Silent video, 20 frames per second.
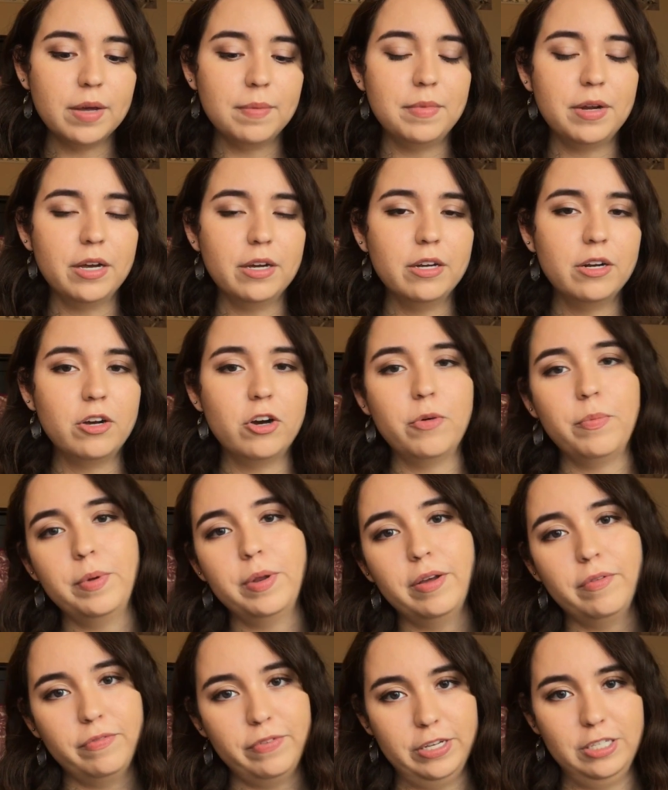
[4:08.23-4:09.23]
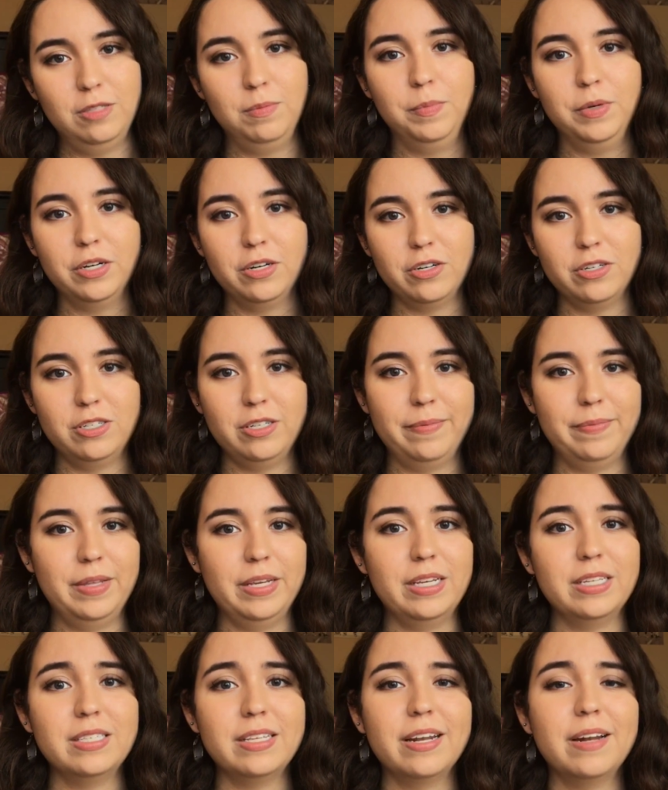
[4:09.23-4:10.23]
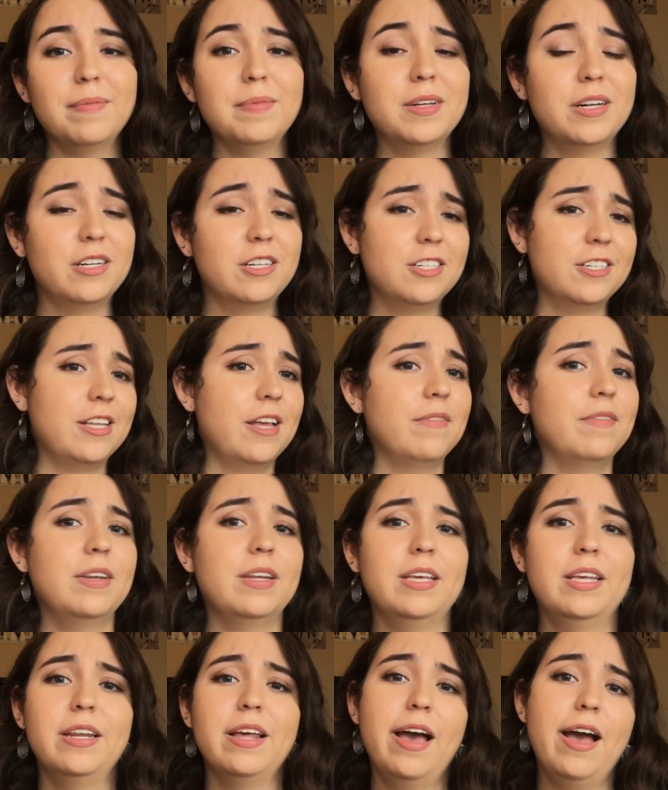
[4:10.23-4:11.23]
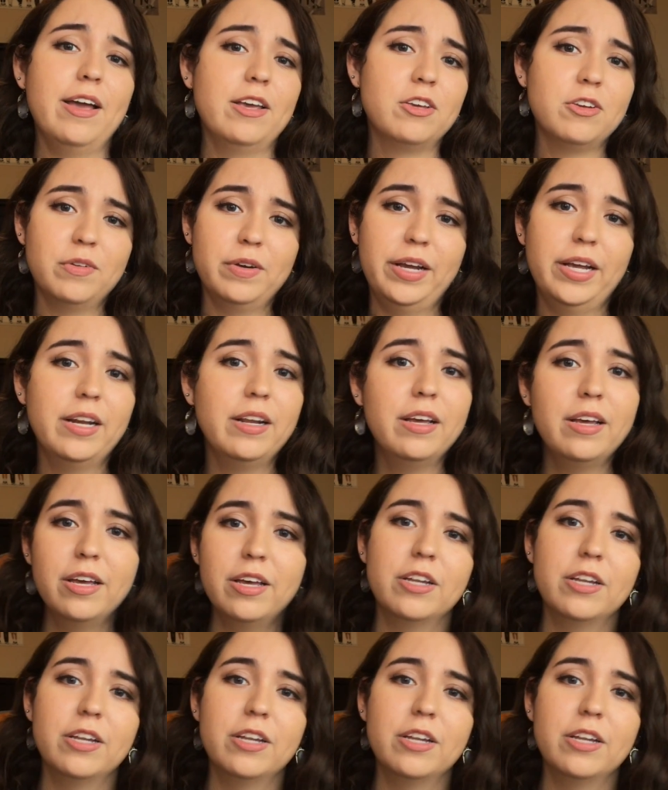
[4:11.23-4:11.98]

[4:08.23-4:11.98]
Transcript: I'm not gonna open up Facebook or something because then I'm gonna just have an inaccurate